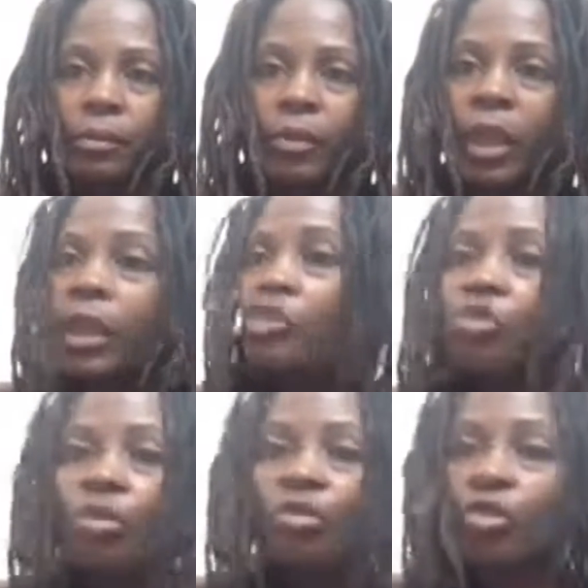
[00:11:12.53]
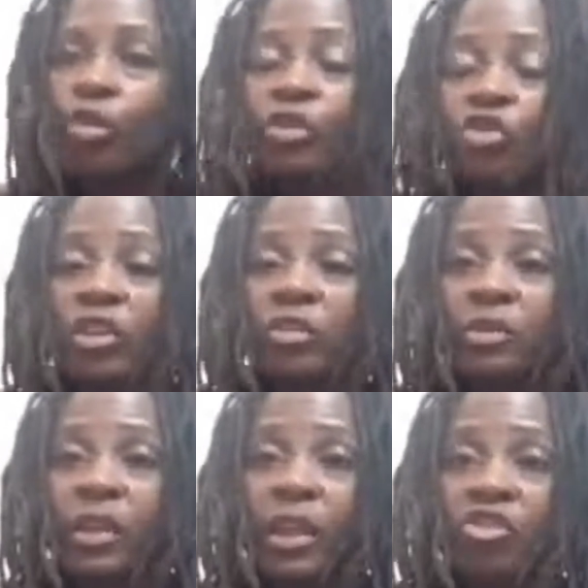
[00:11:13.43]
He controls all the
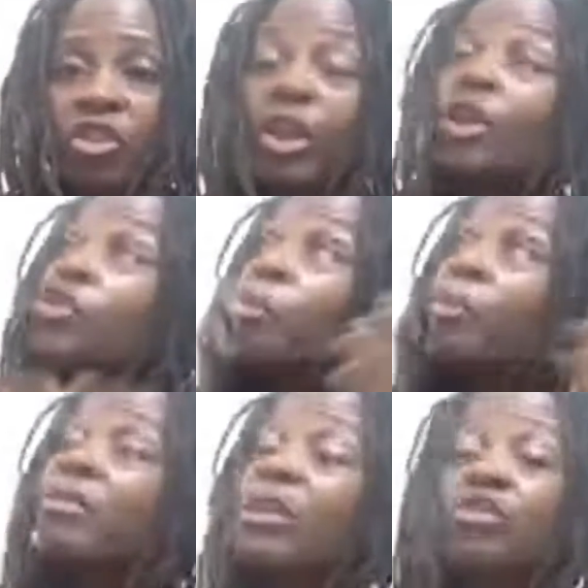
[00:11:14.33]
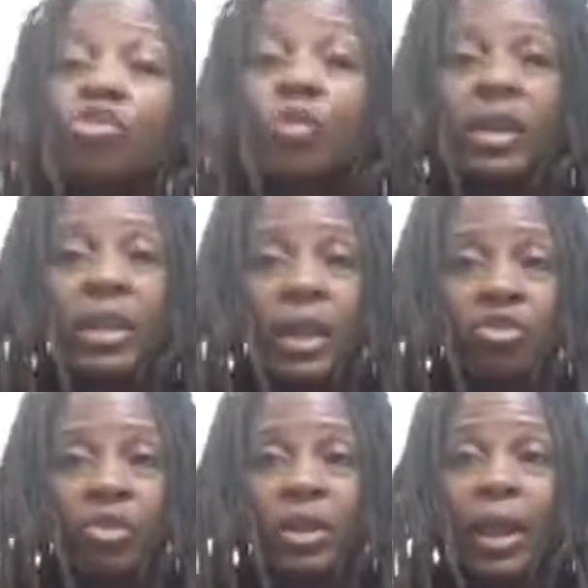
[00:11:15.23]
transportation. You're busy enjoying
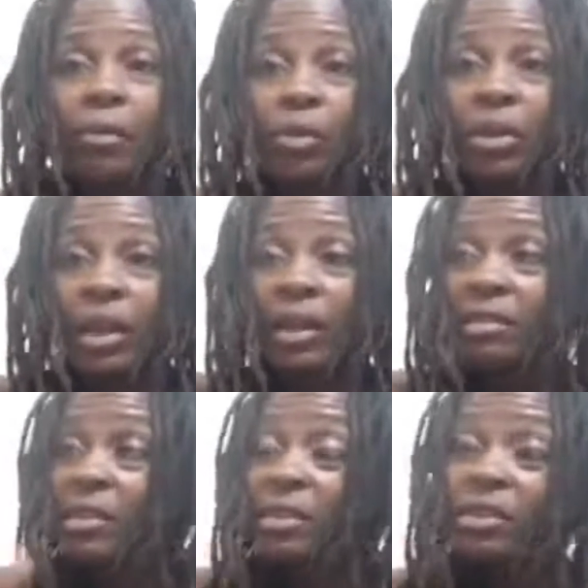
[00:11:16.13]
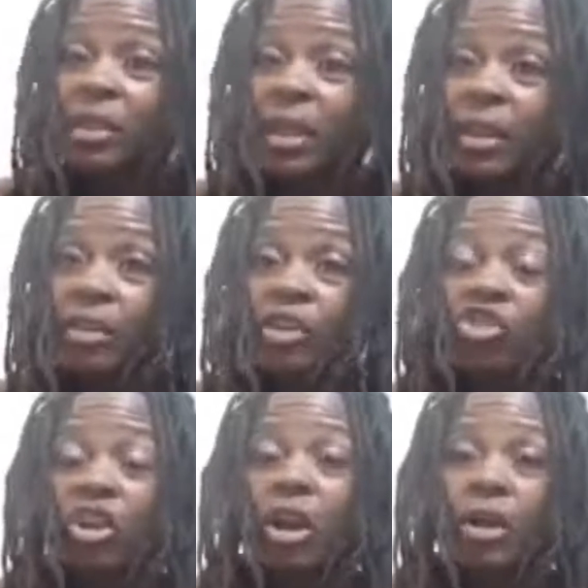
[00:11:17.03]
nature, not realizing until later that
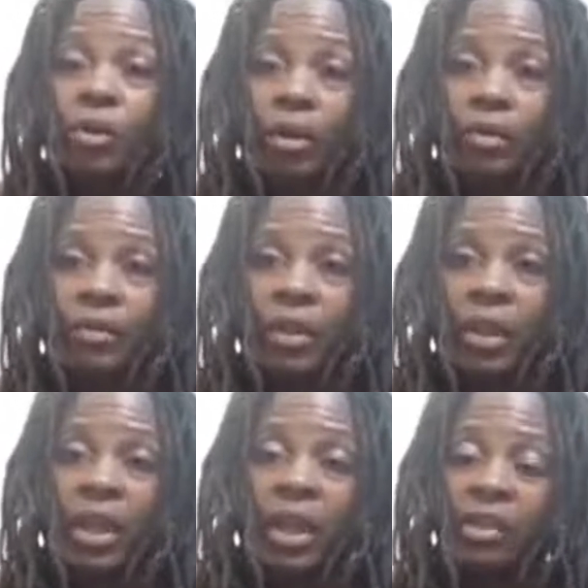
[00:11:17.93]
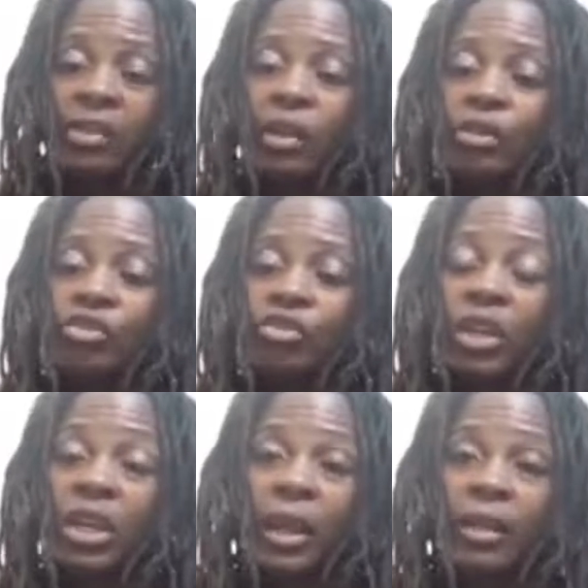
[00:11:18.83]
you're cut off. He tells you
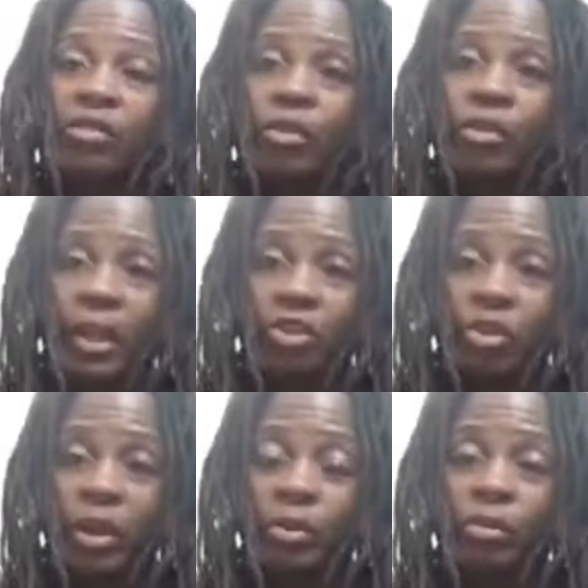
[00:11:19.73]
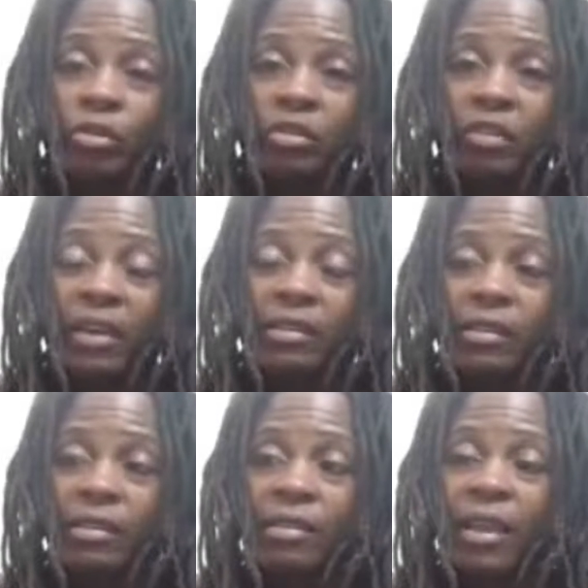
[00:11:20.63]
he collects all the electronical
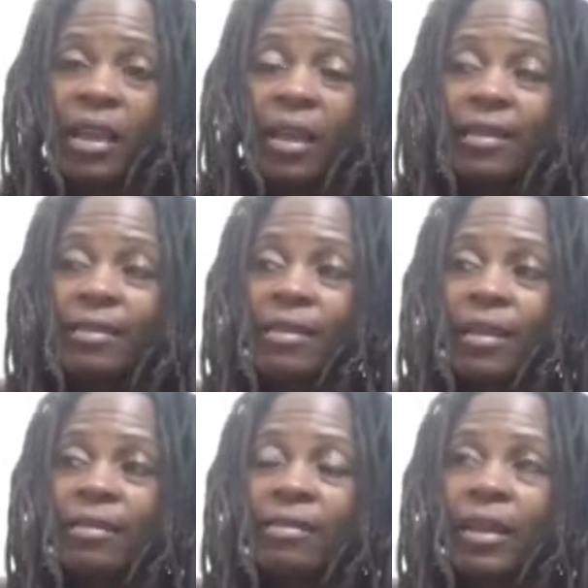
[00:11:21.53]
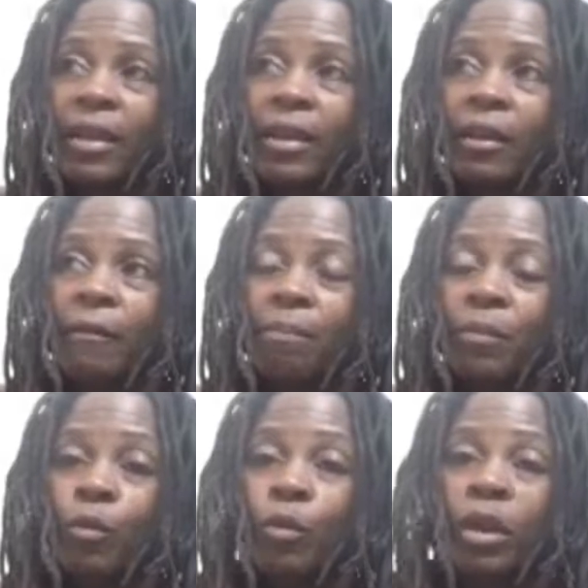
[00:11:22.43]
devices and says that
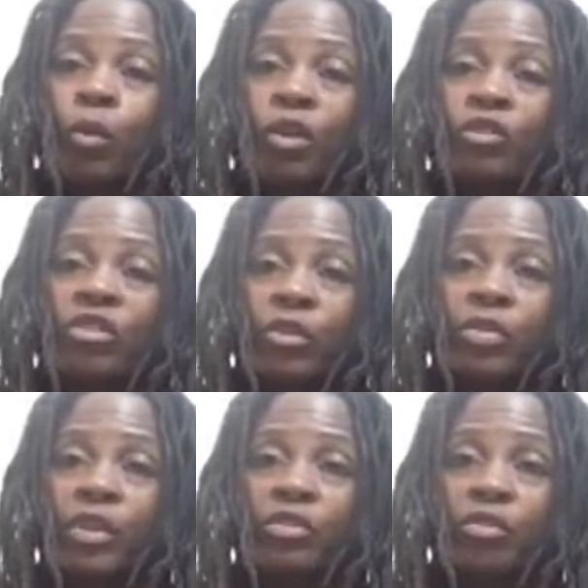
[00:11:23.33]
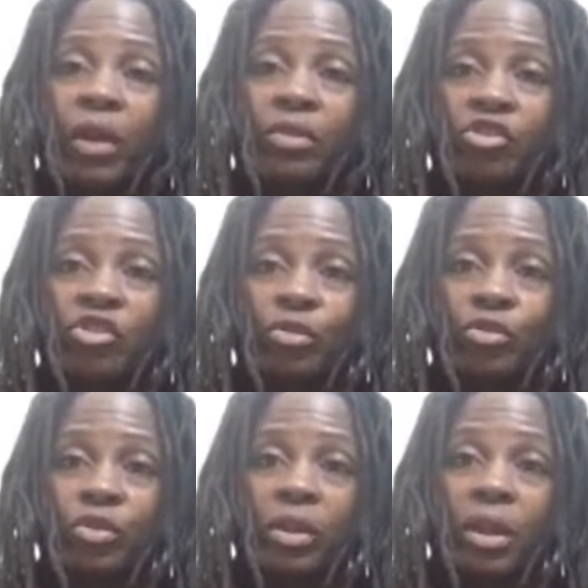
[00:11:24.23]
we don't want certain things around the
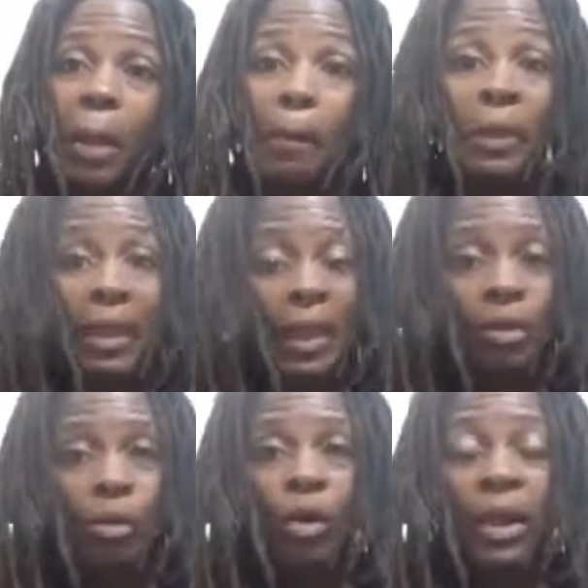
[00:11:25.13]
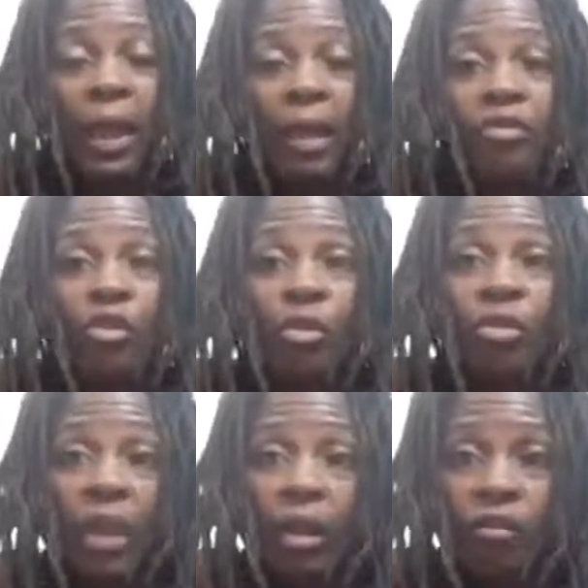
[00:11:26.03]
children. But later on, after you're
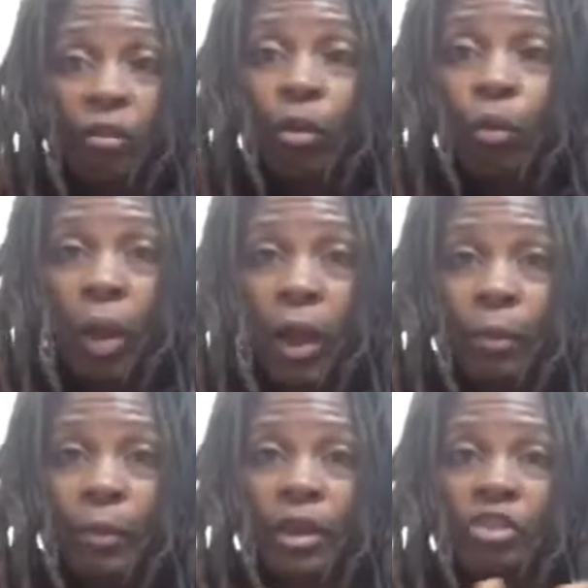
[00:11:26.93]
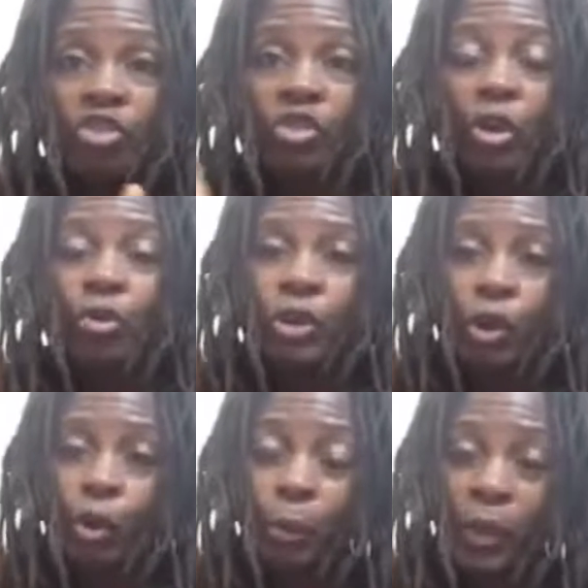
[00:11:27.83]
there for a while, because you don't
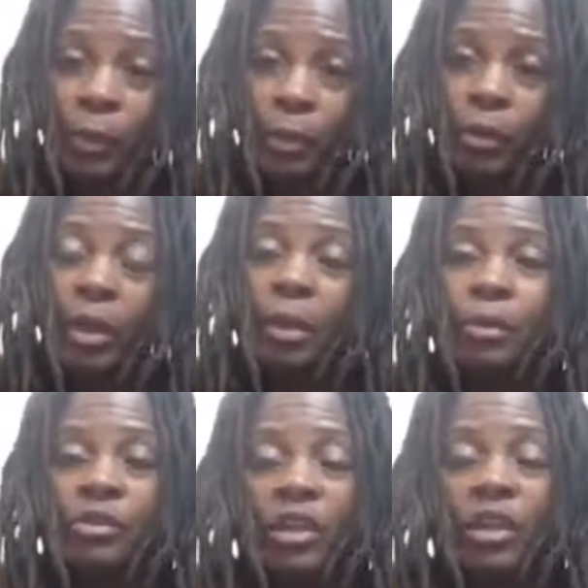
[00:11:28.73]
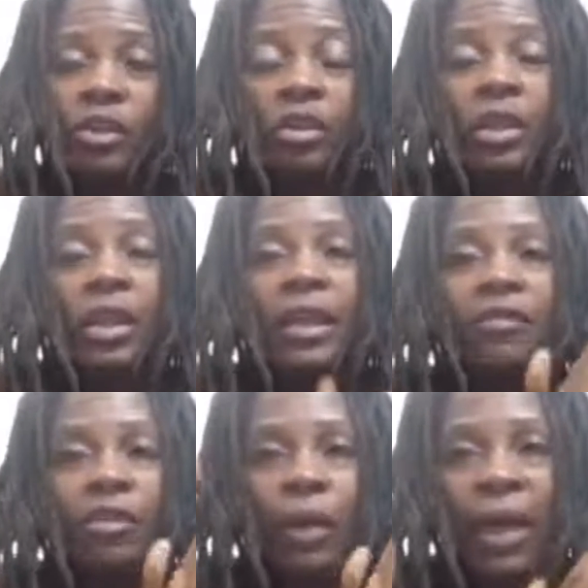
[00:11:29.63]
know people, particularly if
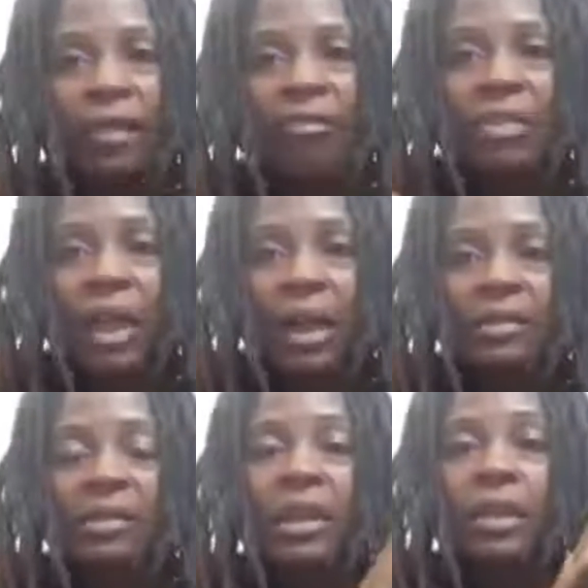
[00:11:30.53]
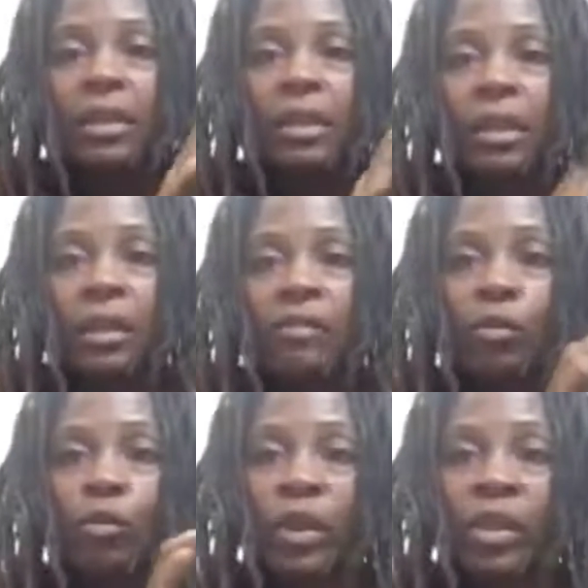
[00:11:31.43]
you have not lived
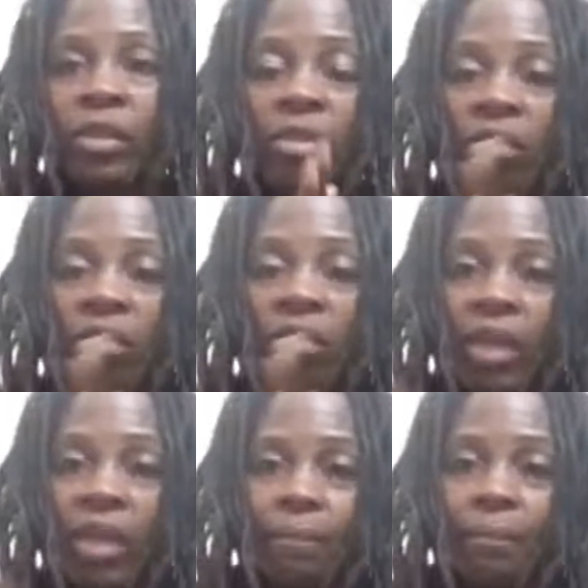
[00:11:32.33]
with them.